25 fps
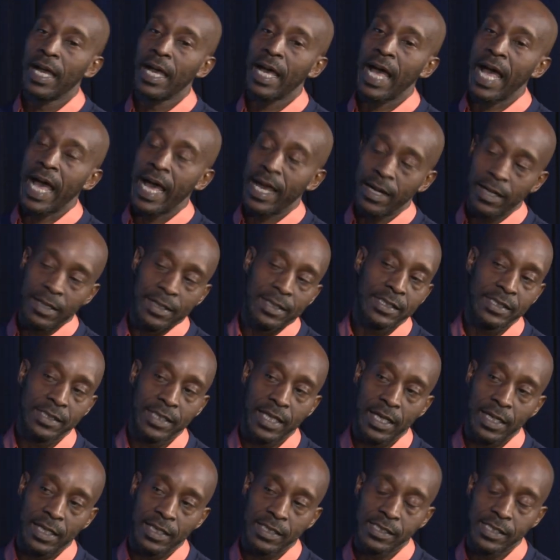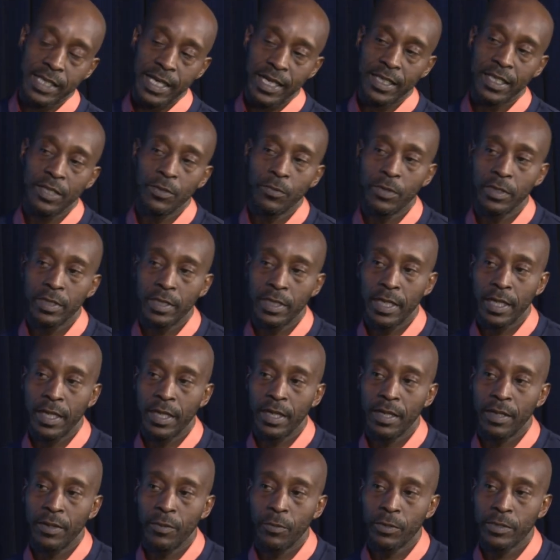I'd understand exactly what
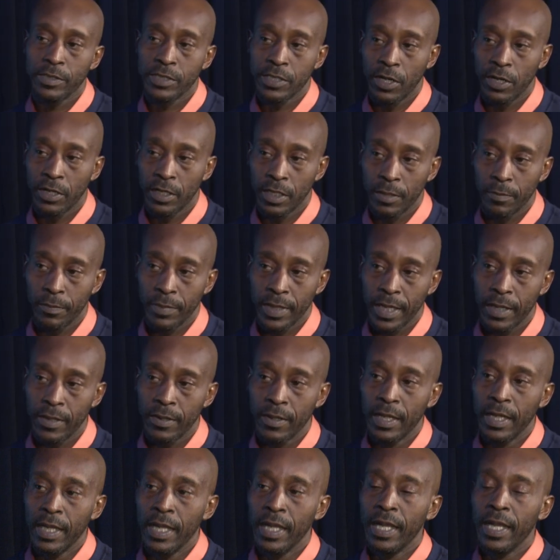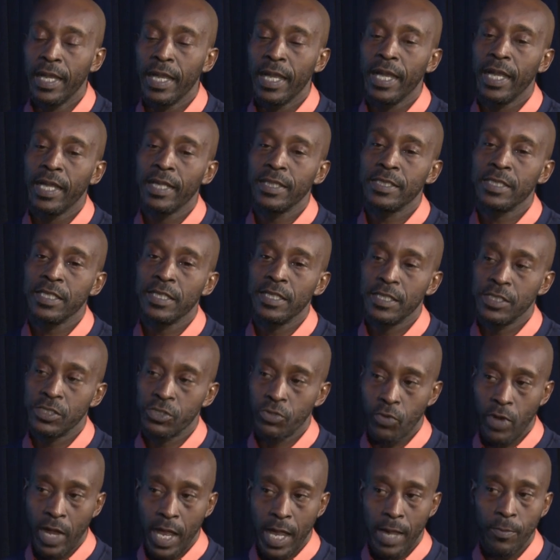they were talking about. Okay. To
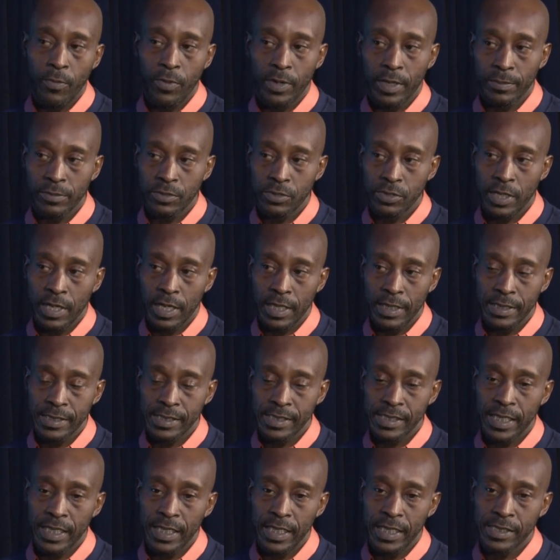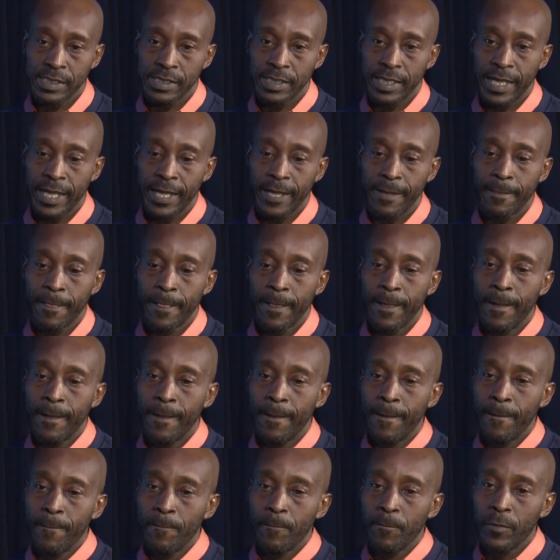describe what I'm trying to say is that
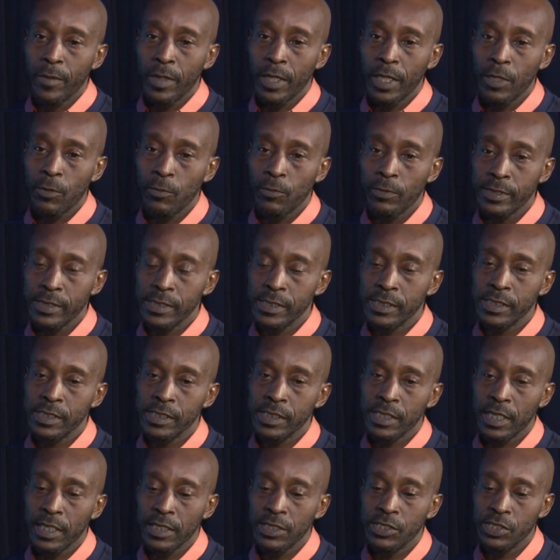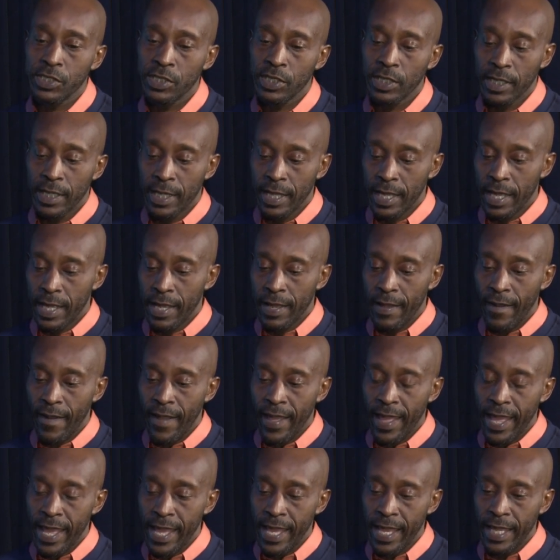it was such
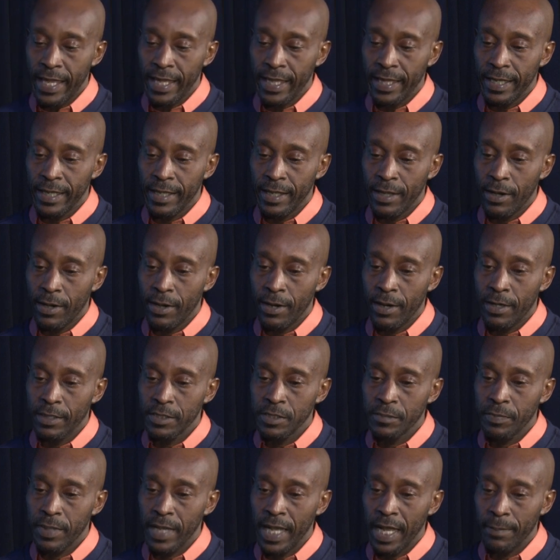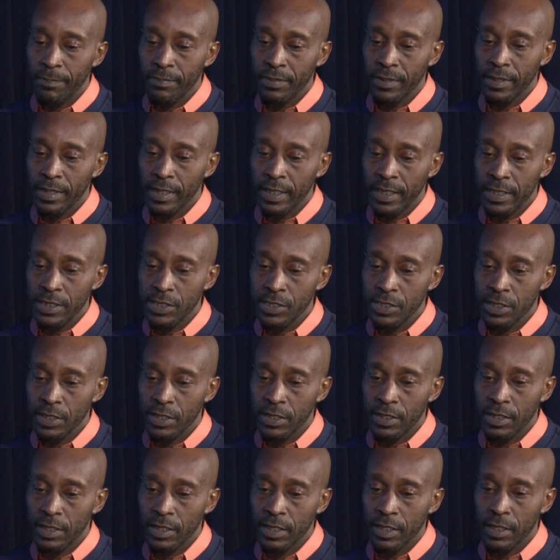a large
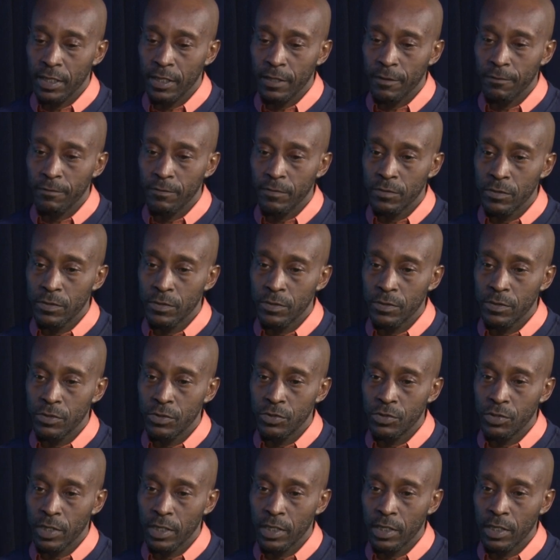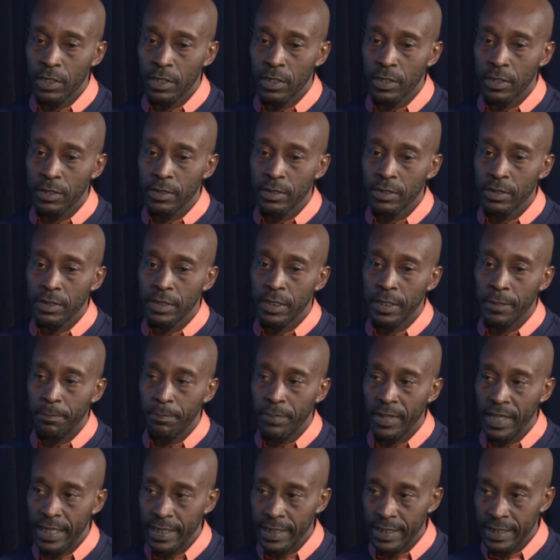population of
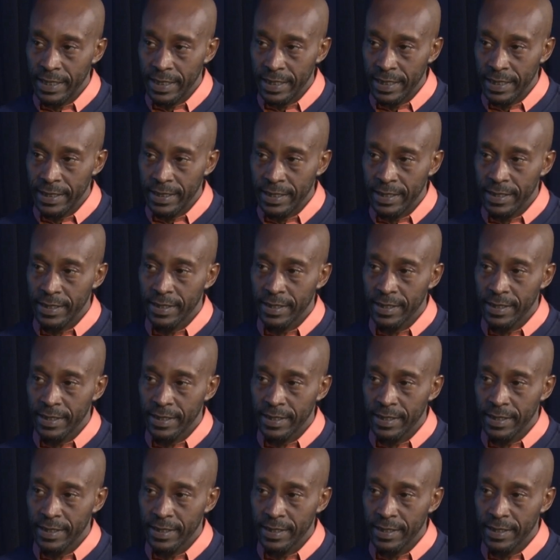drug-dependent,